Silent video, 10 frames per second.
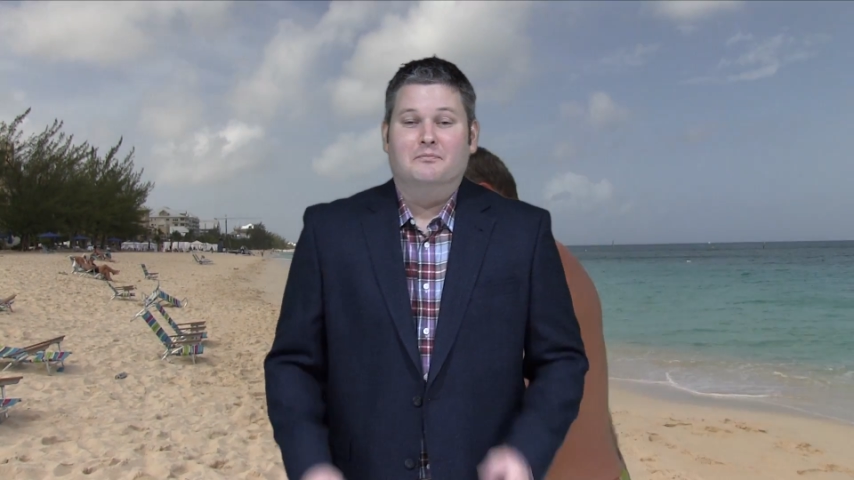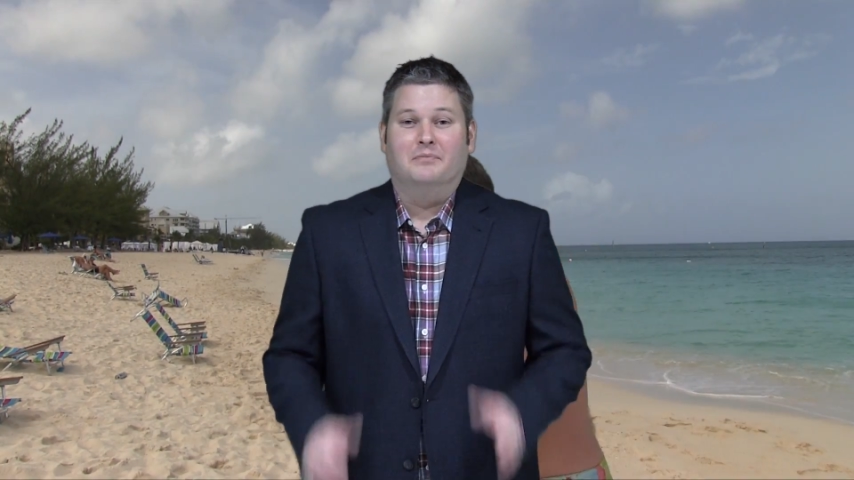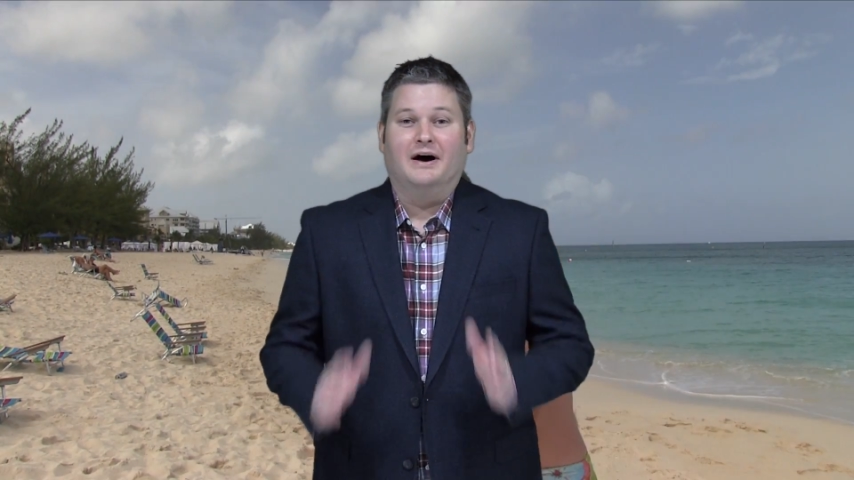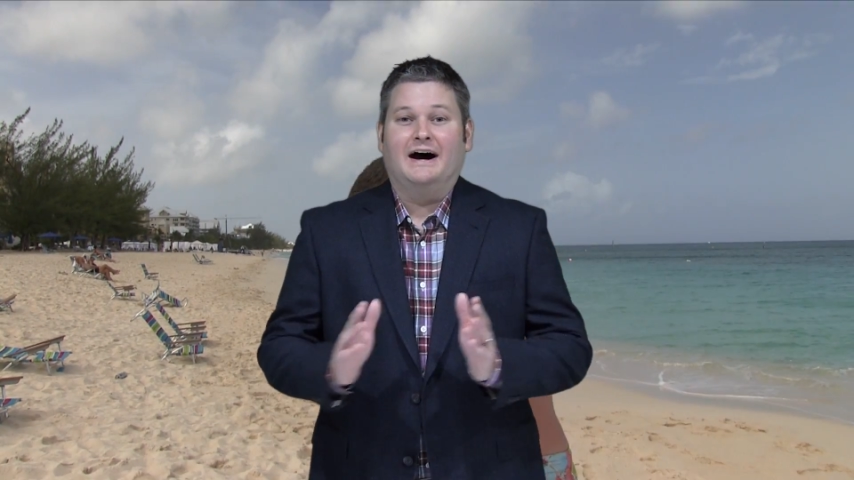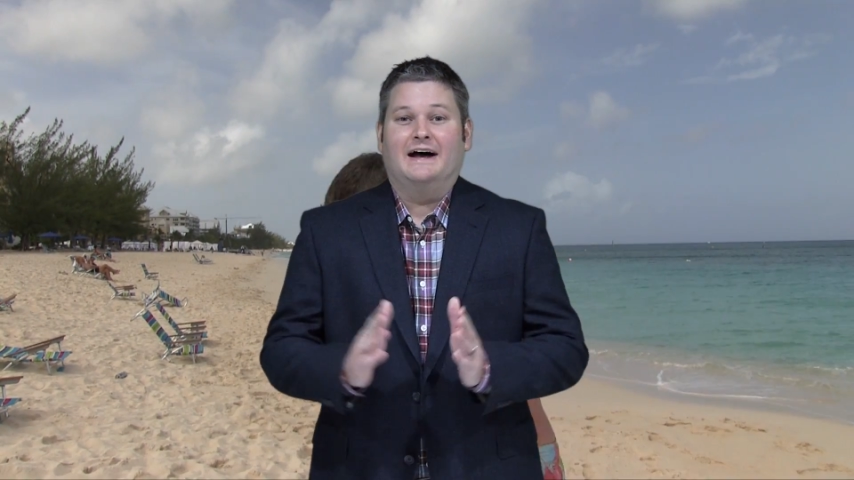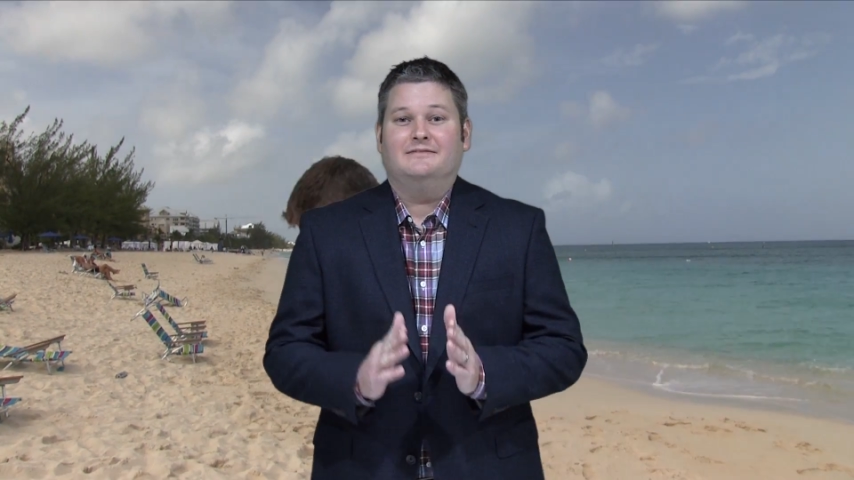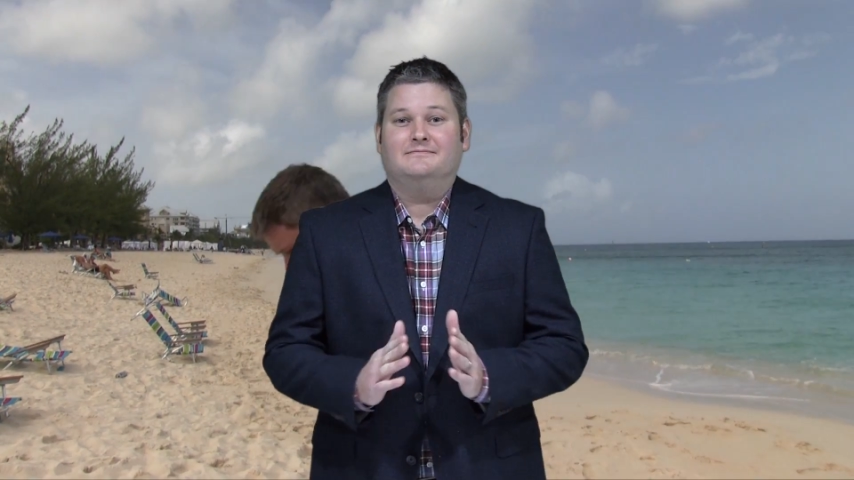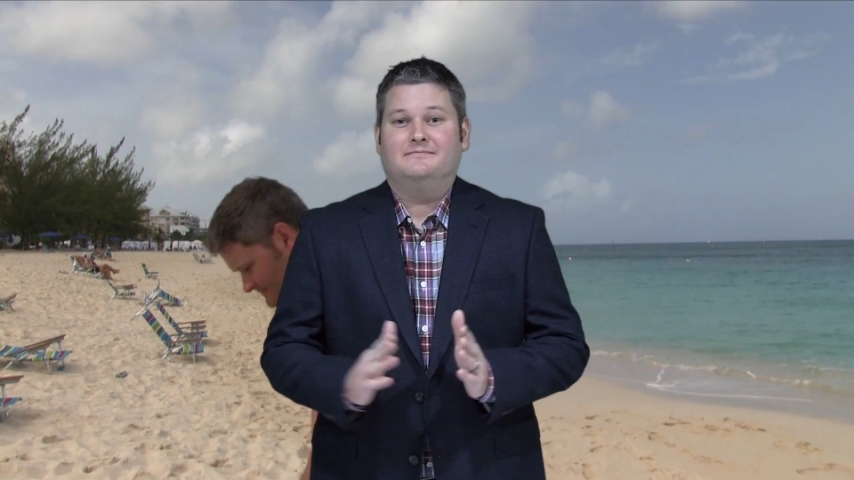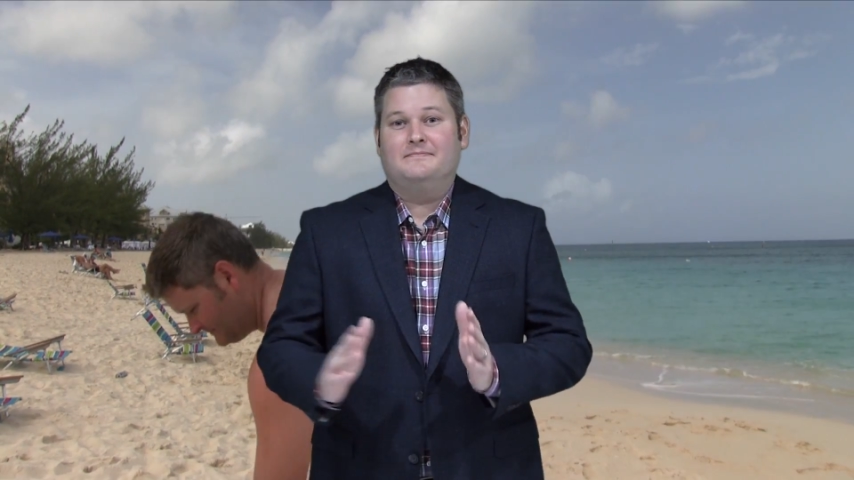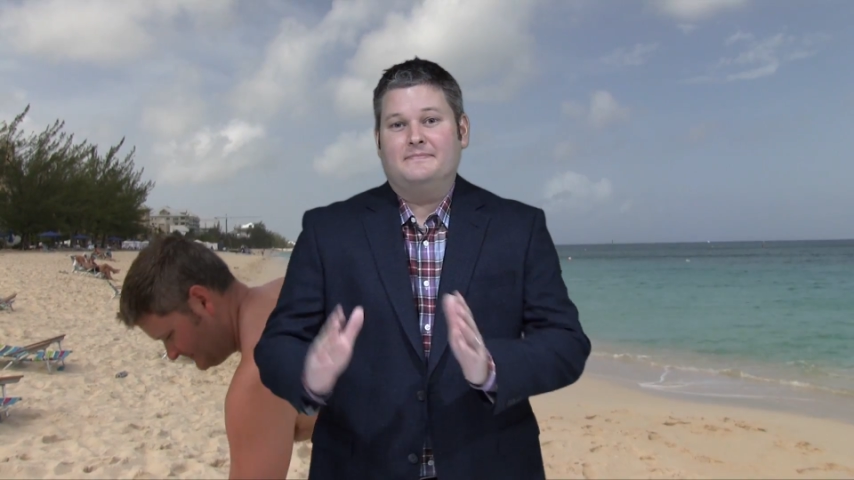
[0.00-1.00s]
But
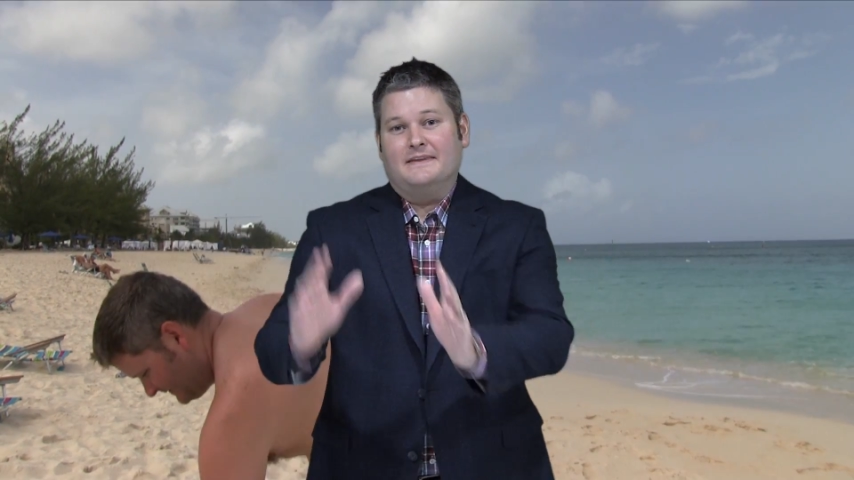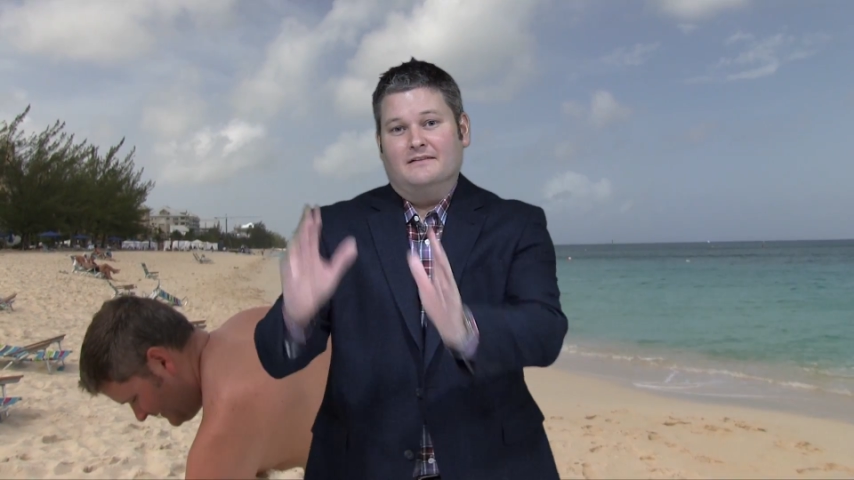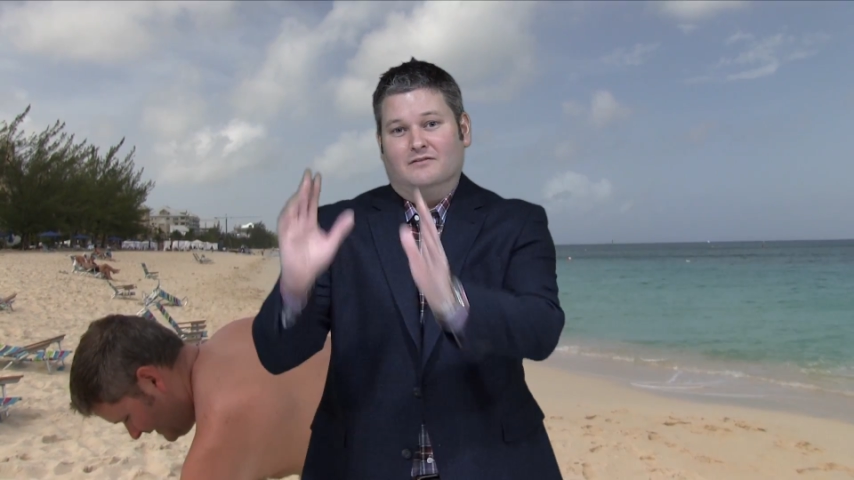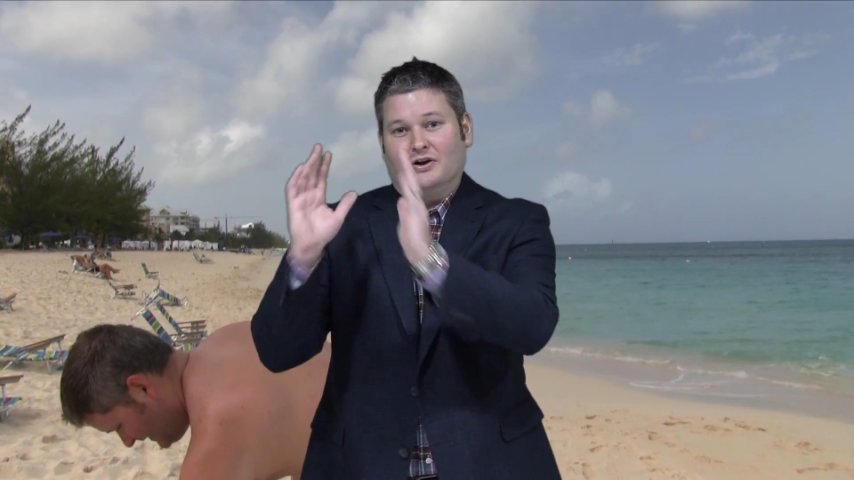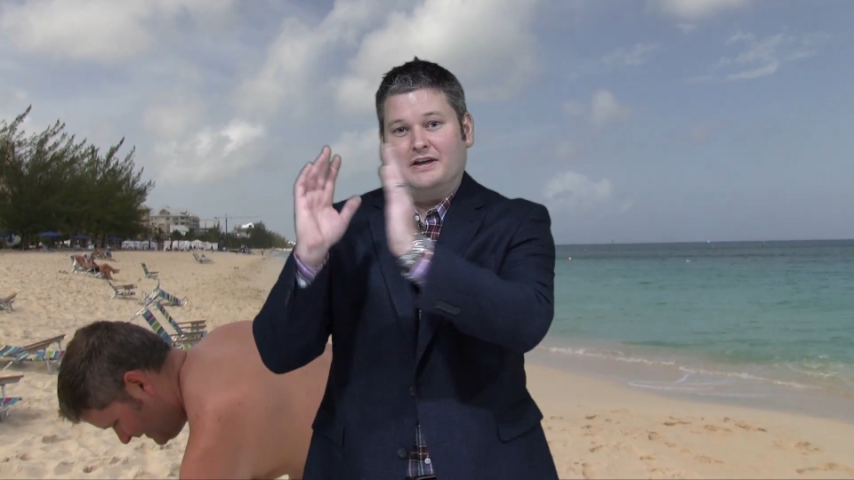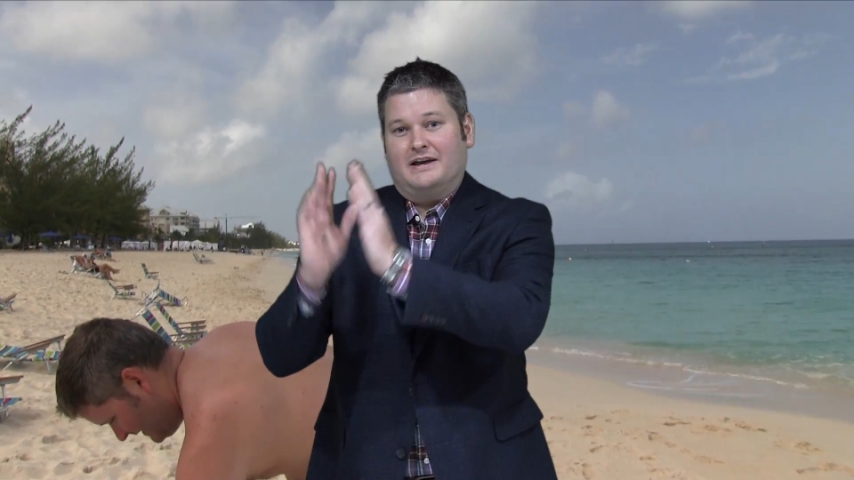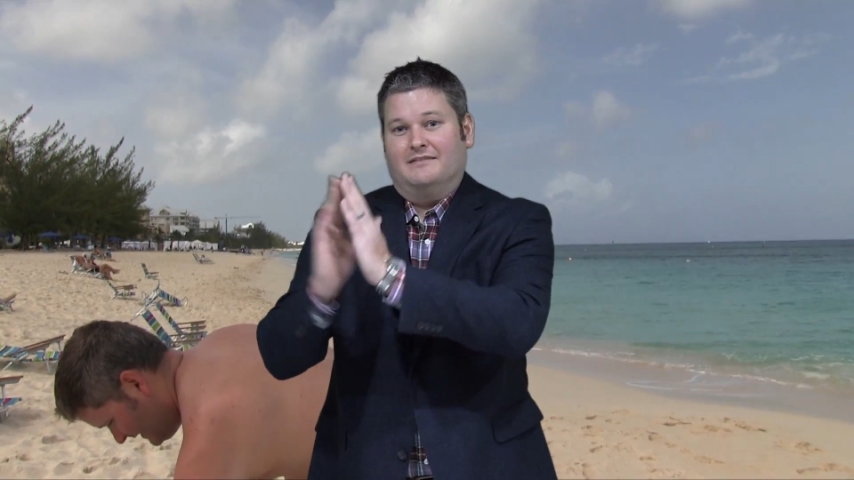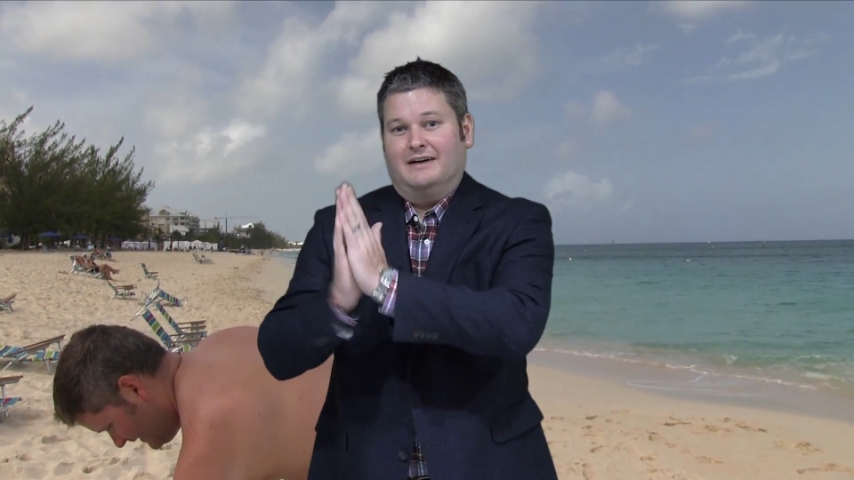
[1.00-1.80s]
looking at